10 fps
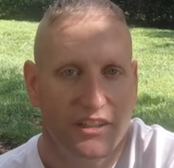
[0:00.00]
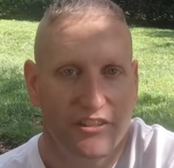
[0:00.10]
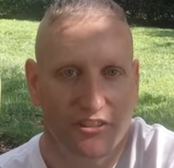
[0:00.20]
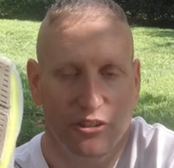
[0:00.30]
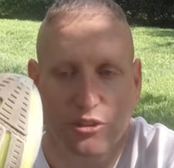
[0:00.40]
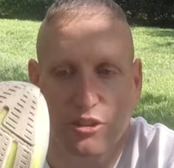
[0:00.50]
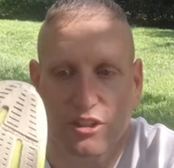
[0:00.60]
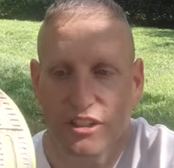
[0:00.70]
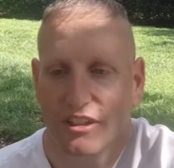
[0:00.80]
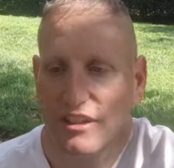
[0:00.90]

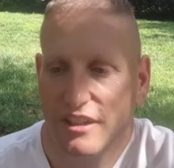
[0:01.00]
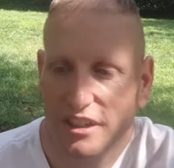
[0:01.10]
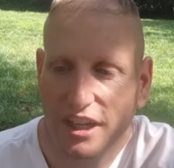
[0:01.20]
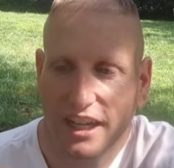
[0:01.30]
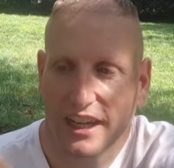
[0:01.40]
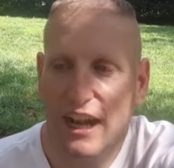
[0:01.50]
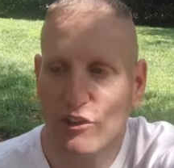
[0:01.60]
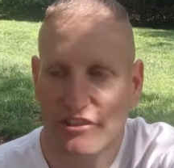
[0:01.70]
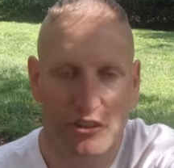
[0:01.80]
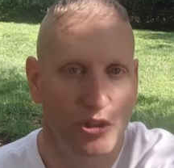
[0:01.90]
sole,
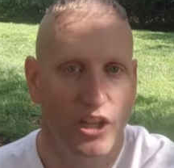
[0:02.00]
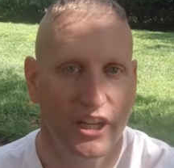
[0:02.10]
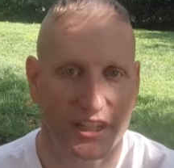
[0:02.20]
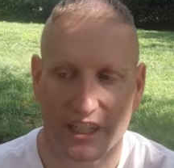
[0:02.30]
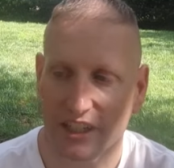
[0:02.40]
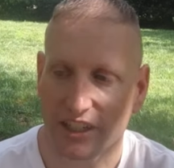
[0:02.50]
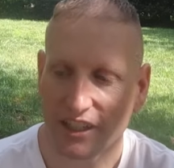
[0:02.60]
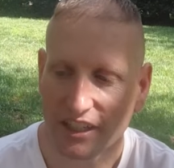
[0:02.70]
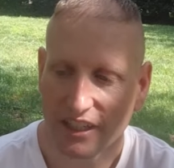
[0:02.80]
outsole on here